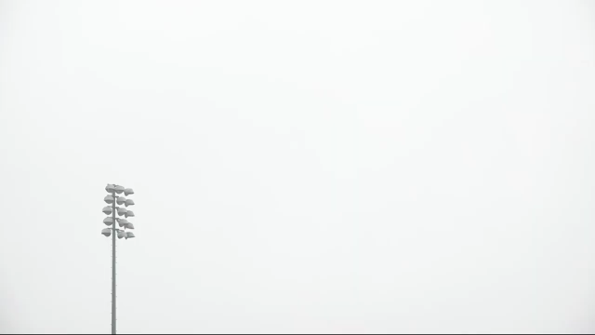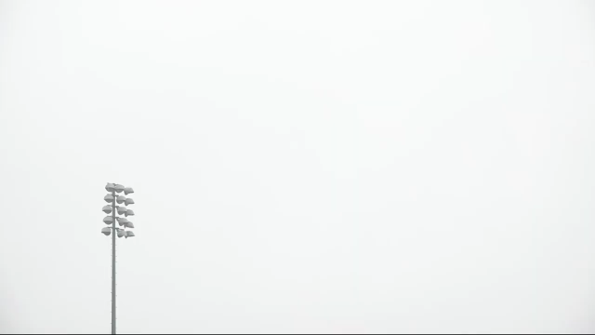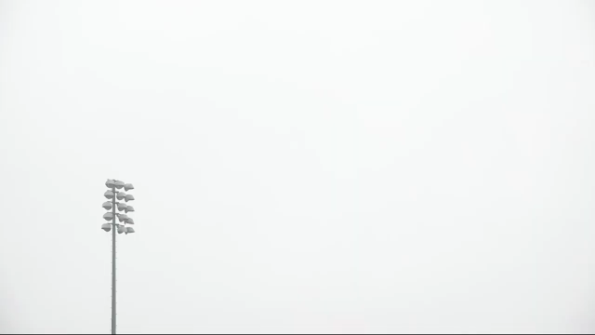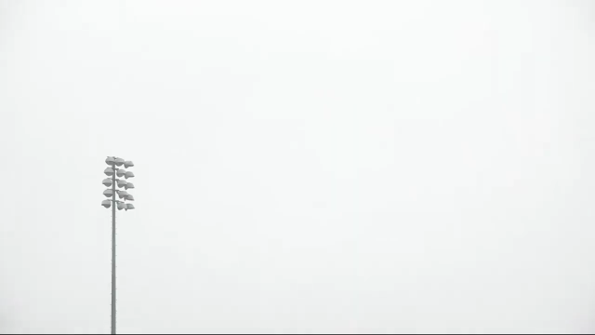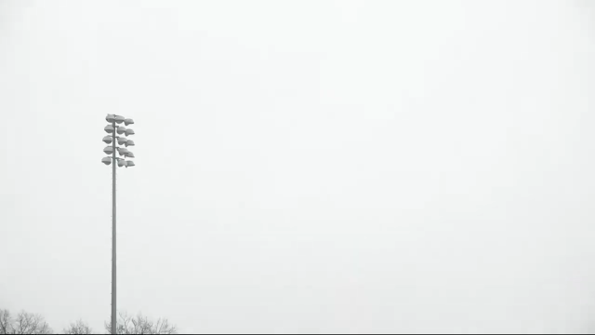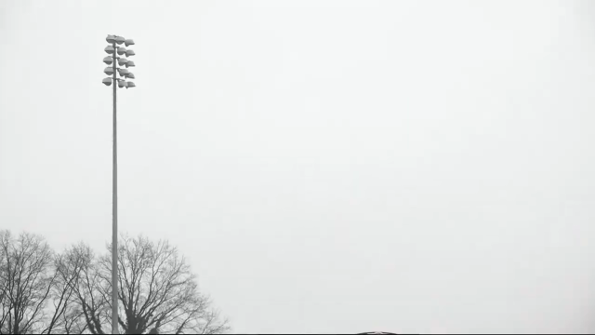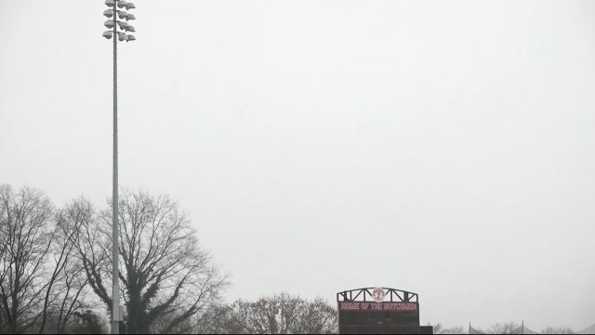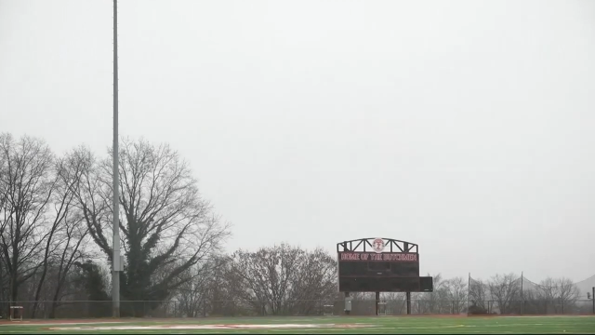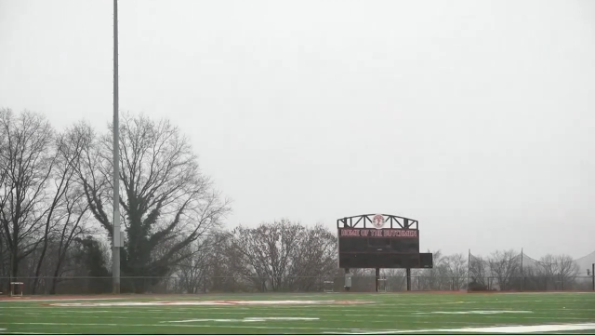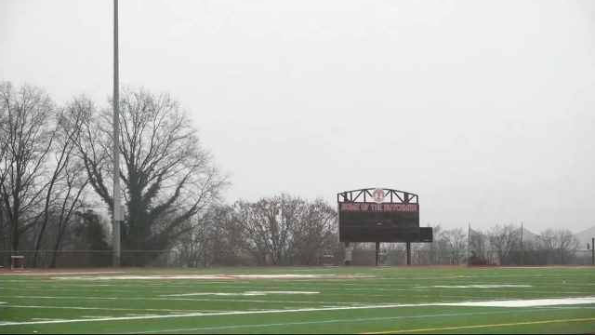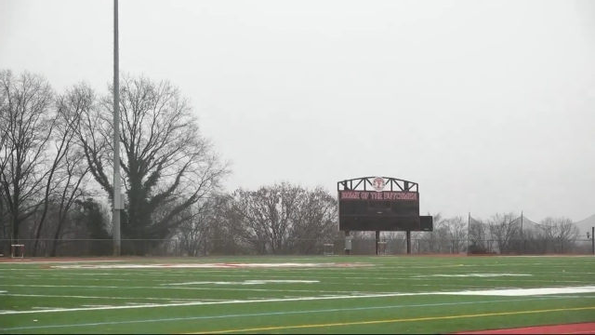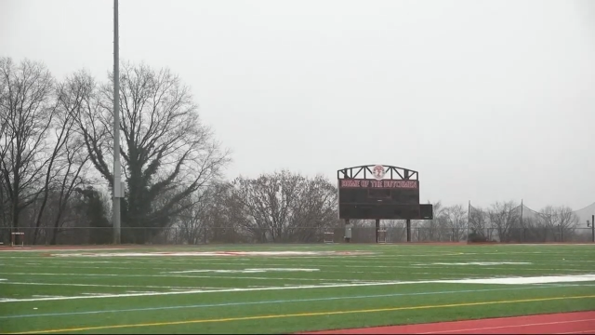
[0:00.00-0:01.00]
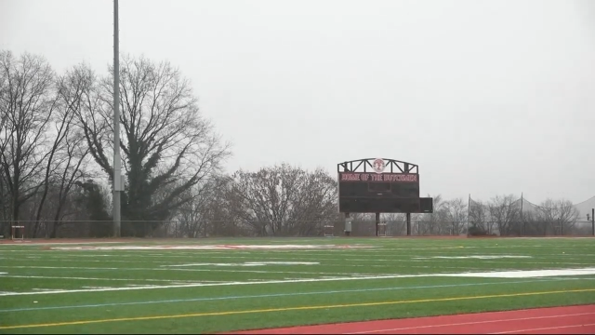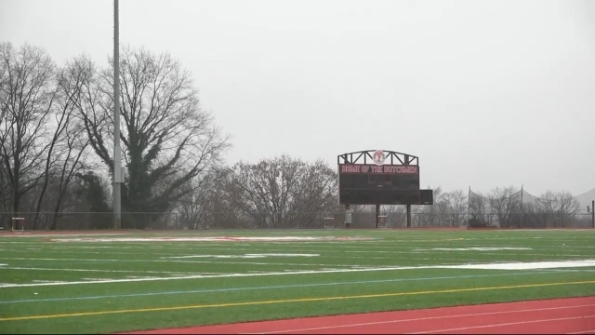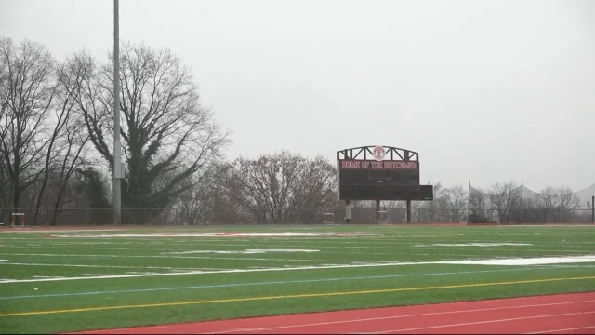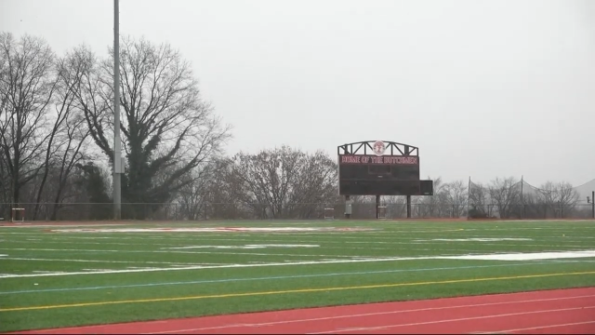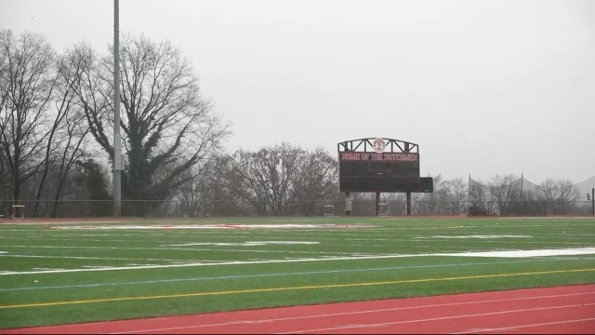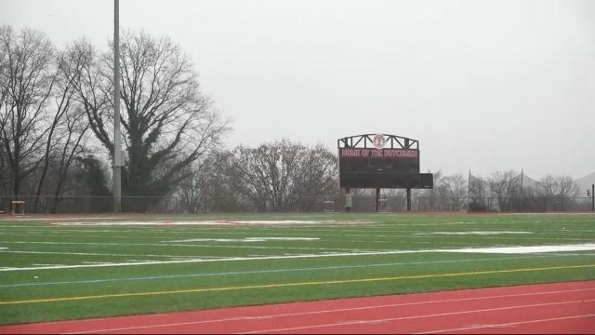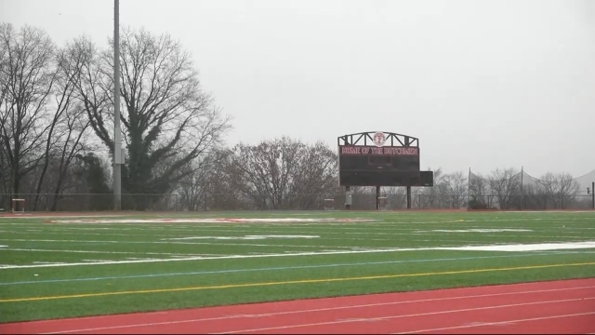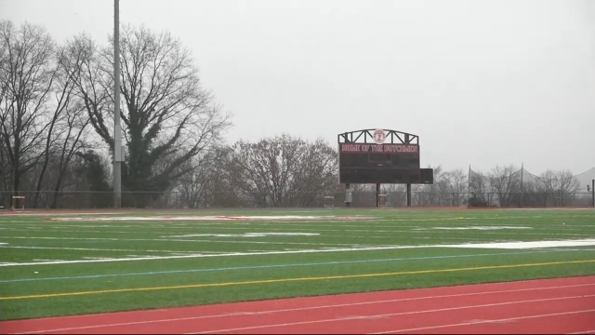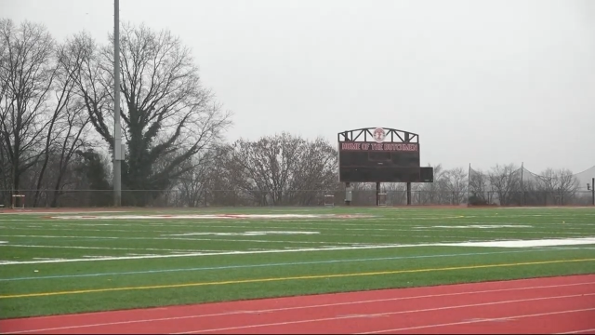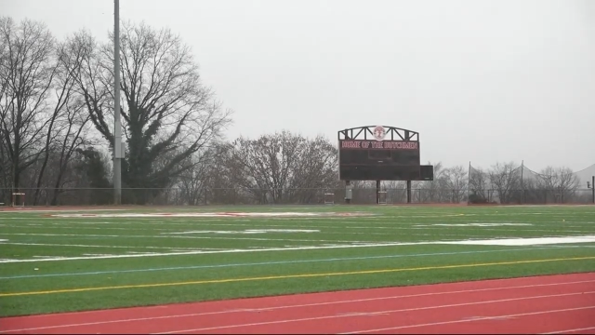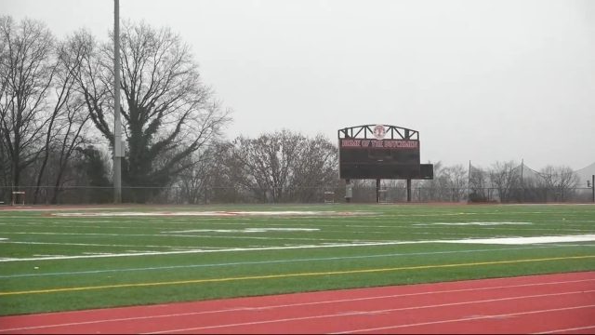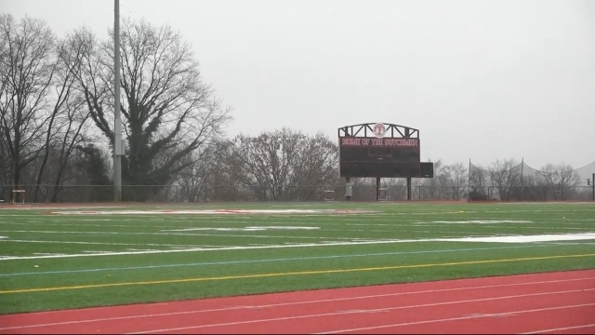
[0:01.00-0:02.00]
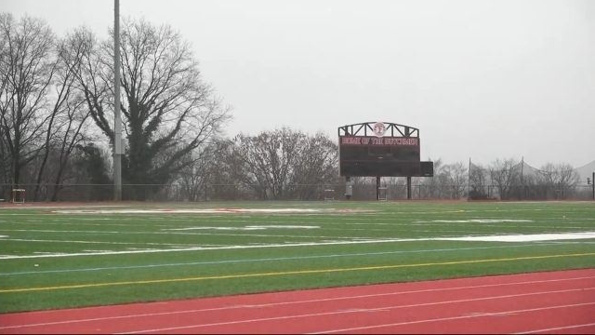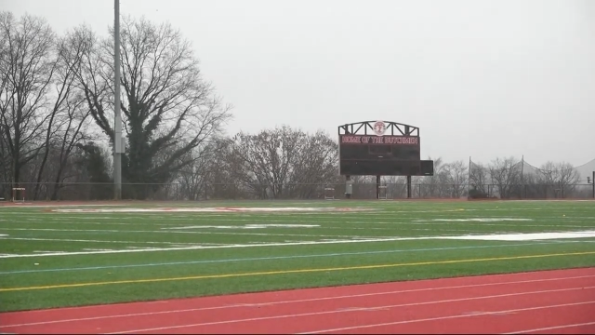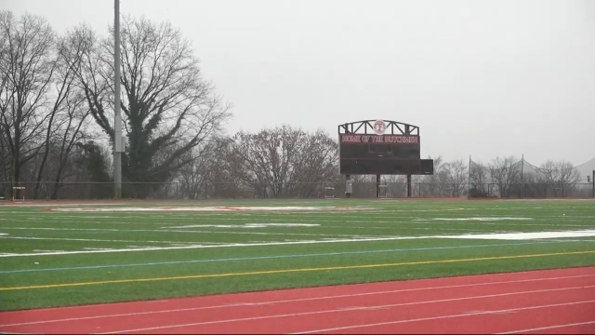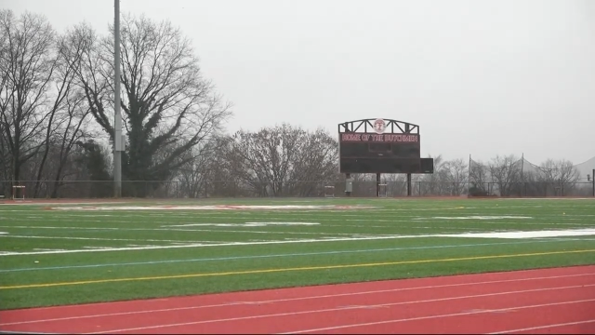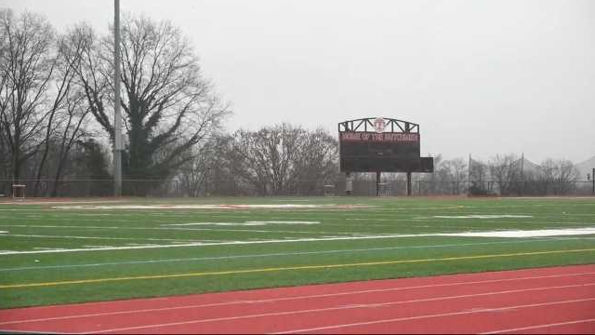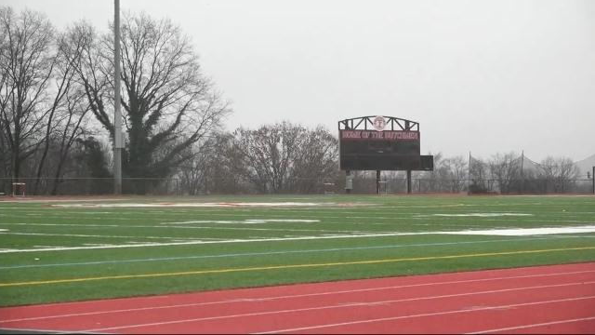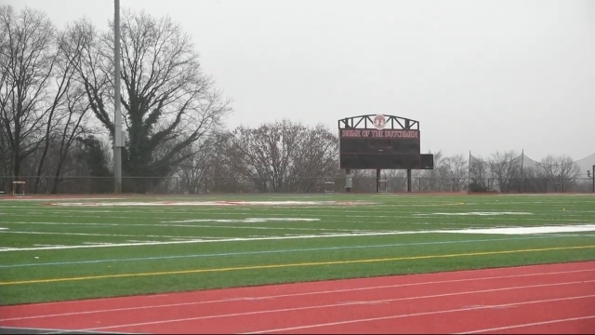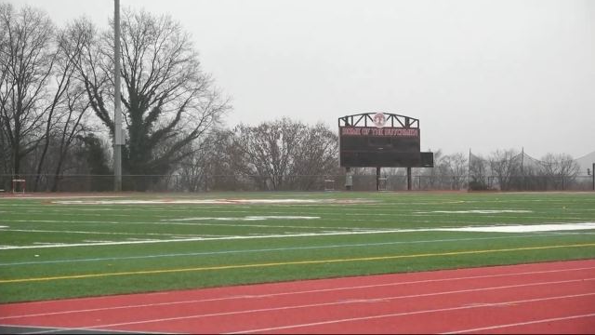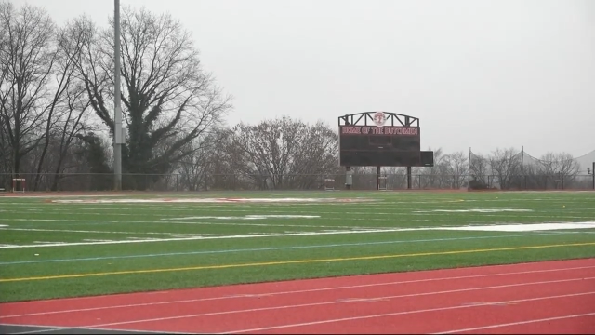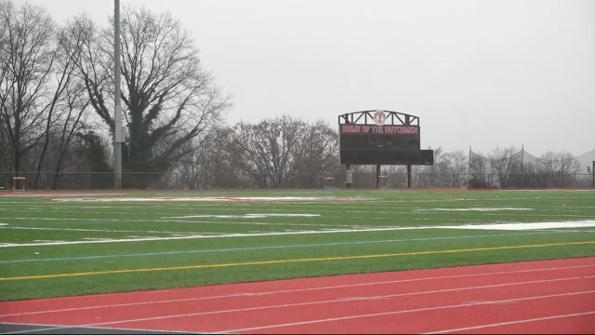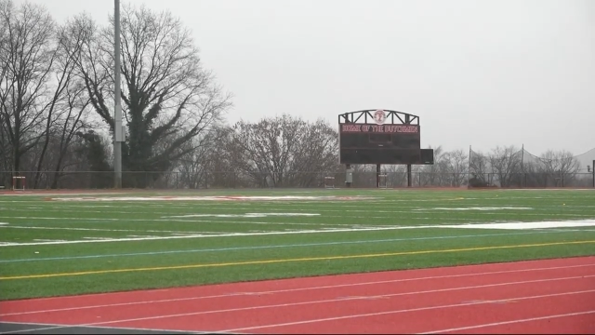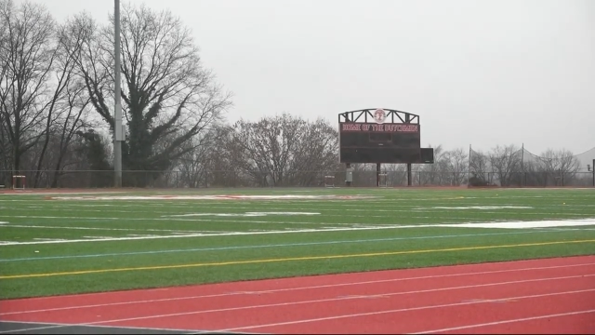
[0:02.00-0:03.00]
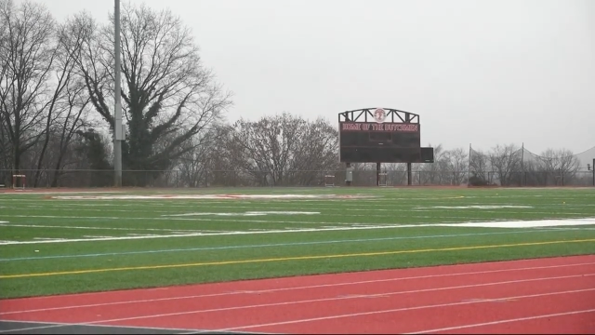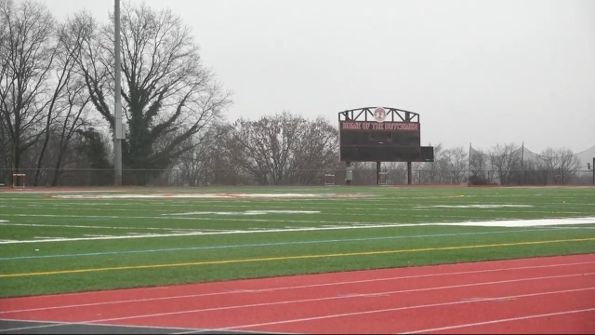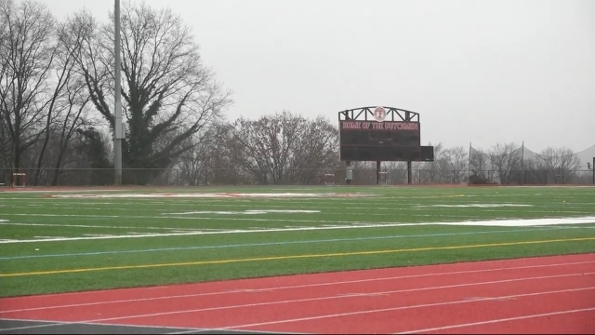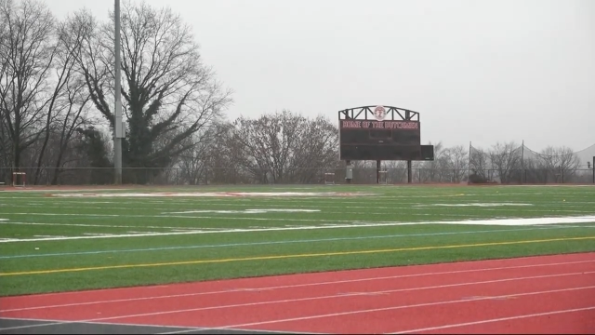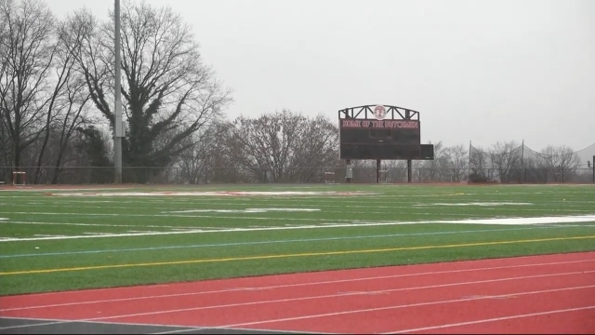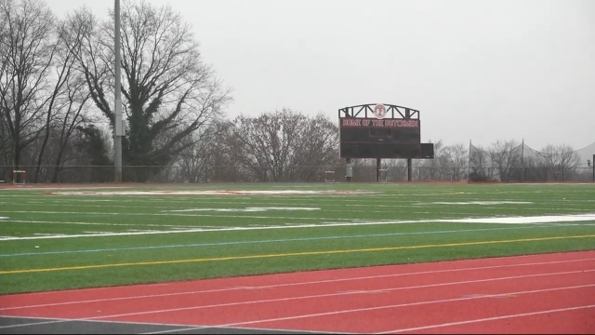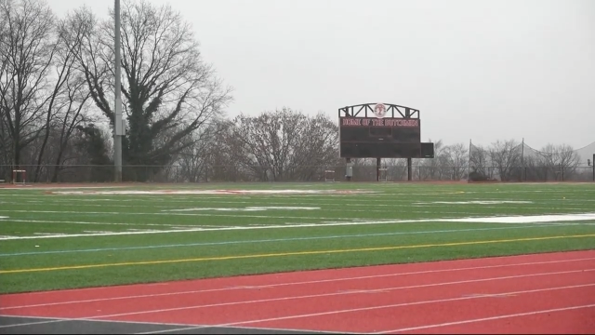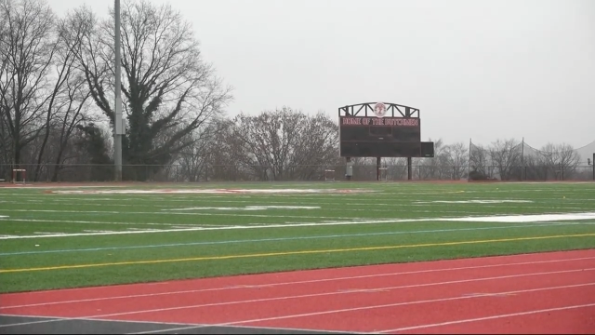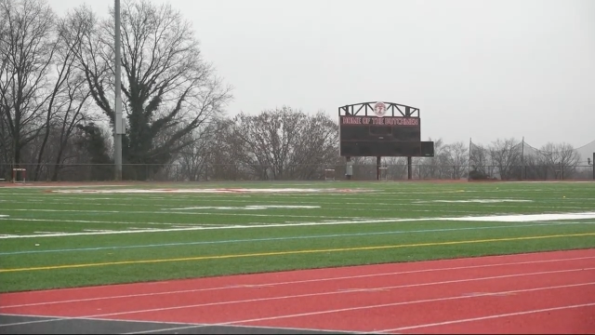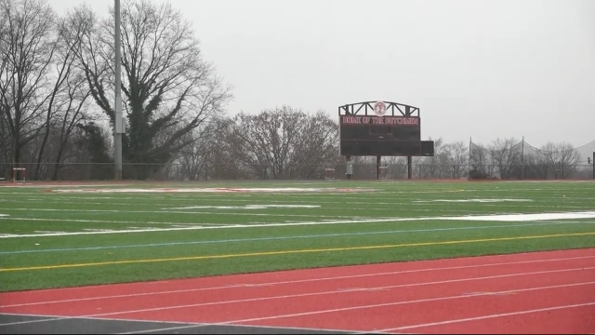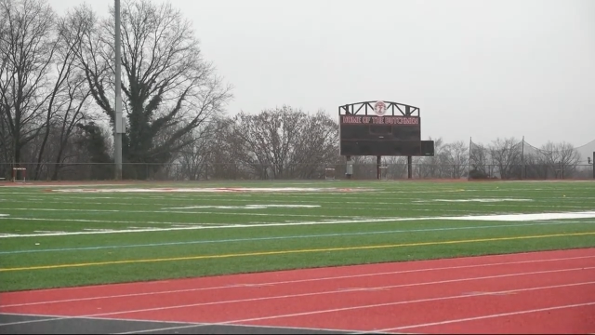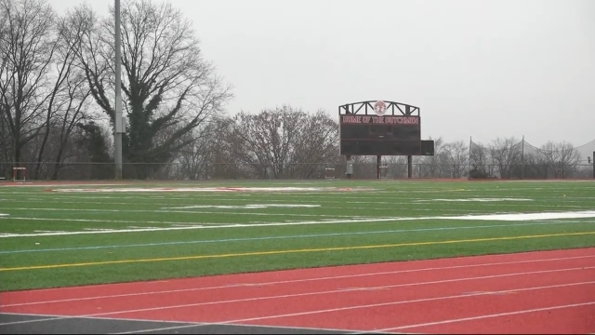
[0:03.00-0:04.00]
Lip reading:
Nobody's mouth can be seen.